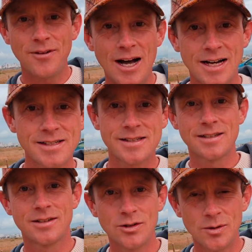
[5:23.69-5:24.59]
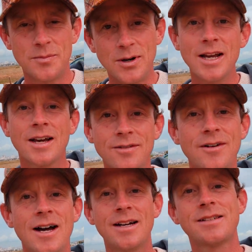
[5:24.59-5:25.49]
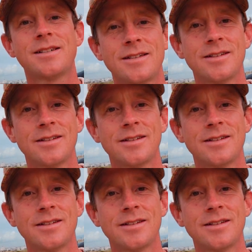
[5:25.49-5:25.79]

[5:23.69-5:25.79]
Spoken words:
fast. You know, break a fast.